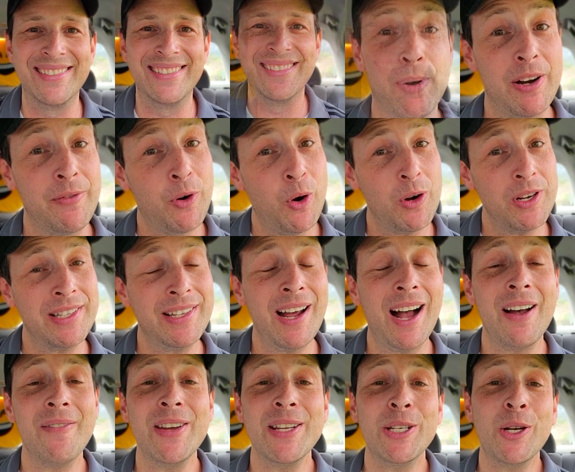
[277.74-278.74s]
But of course, the
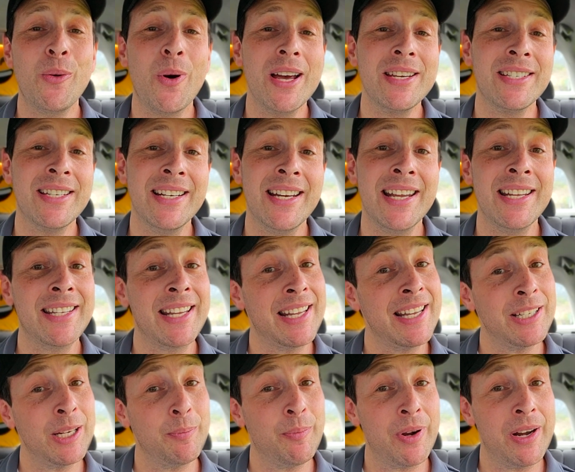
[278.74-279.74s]
obvious question is, did
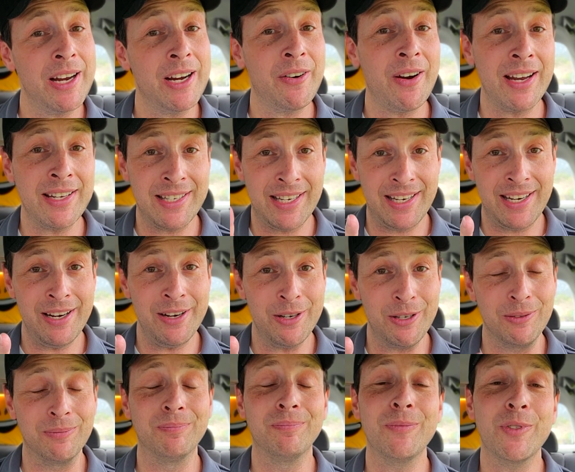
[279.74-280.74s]
this look pretty great to
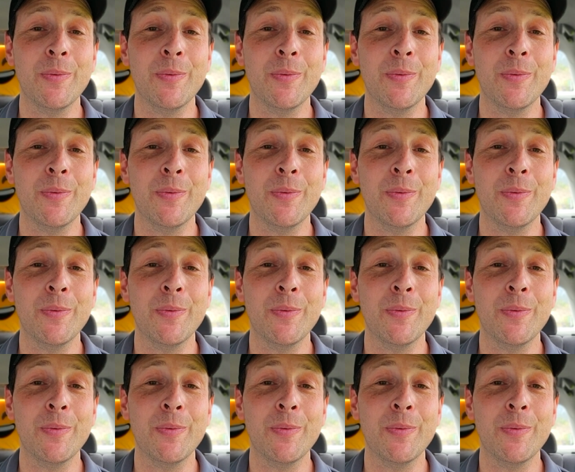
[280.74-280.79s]
you?